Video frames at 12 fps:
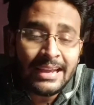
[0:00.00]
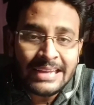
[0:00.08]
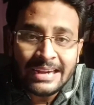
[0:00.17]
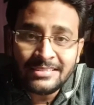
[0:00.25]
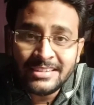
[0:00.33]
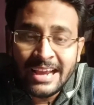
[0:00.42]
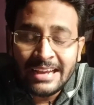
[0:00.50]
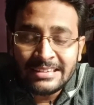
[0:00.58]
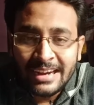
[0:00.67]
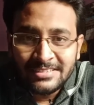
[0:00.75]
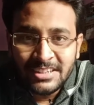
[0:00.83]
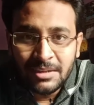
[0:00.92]
Yeah, that's it,
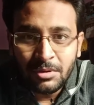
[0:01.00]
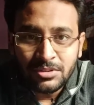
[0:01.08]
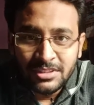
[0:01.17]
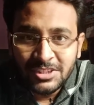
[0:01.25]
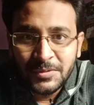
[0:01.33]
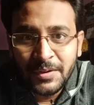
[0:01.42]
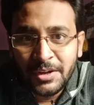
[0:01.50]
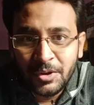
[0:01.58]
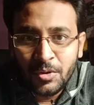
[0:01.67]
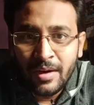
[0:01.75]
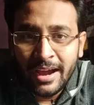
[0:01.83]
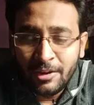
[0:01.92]
guys. That's it about this video.